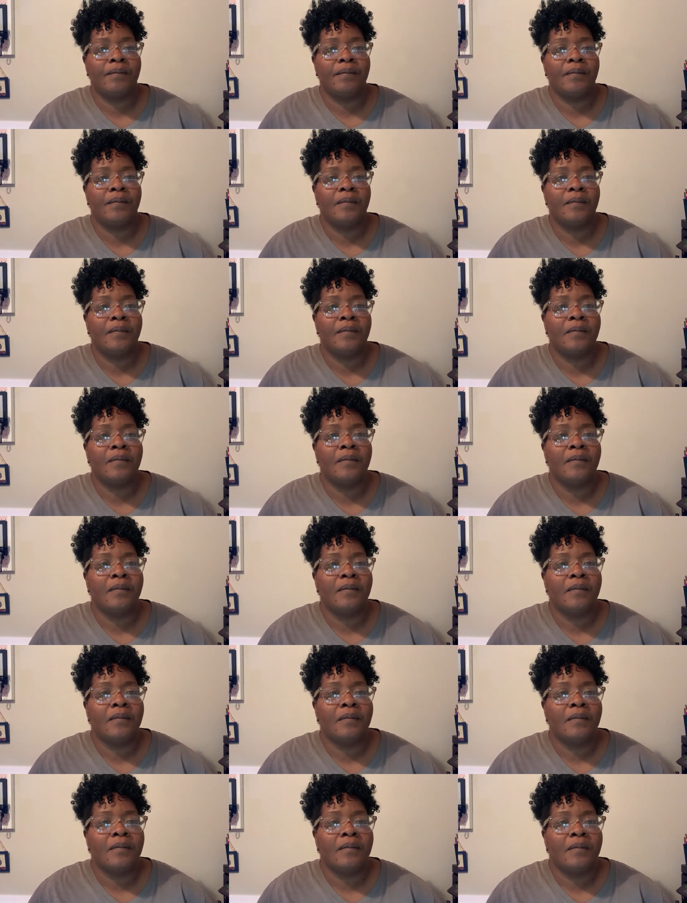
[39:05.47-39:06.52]

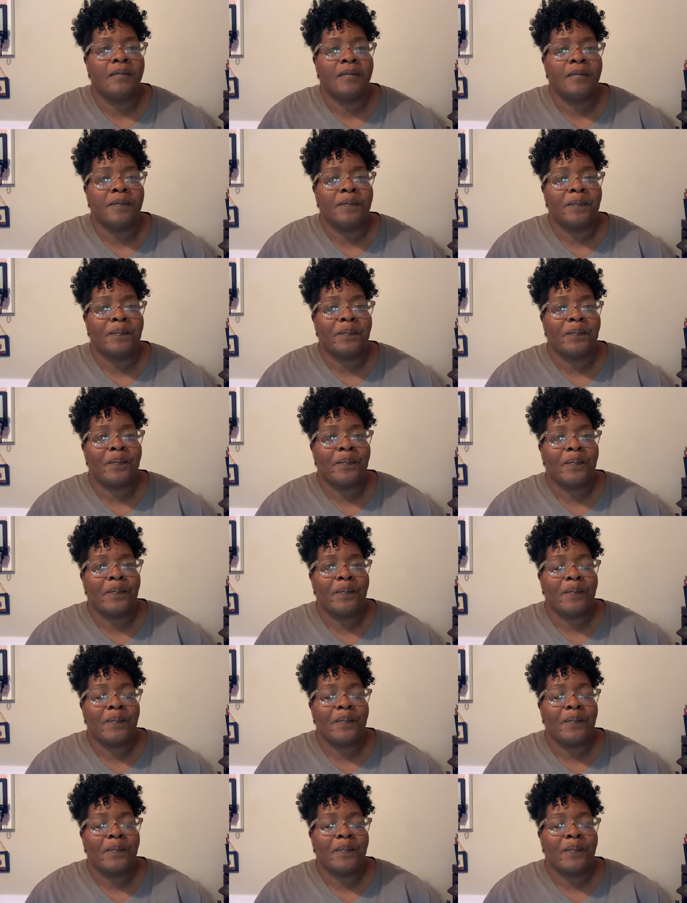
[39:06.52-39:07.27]
Nothing is said.